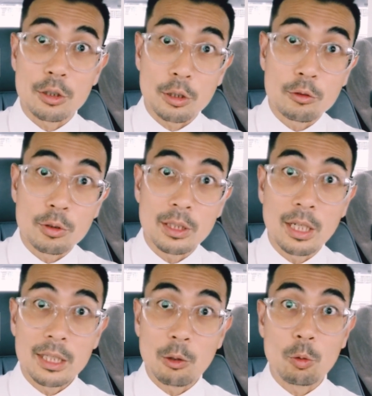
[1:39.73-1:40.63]
children
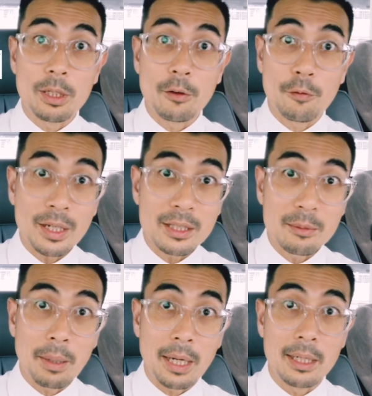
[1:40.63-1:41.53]
that will be
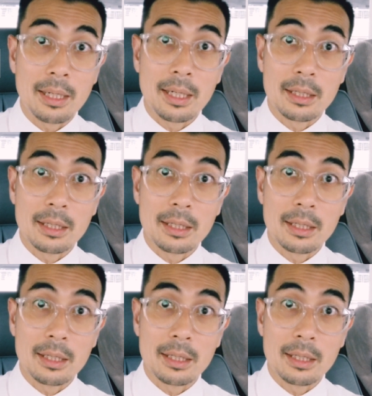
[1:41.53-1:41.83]
affected by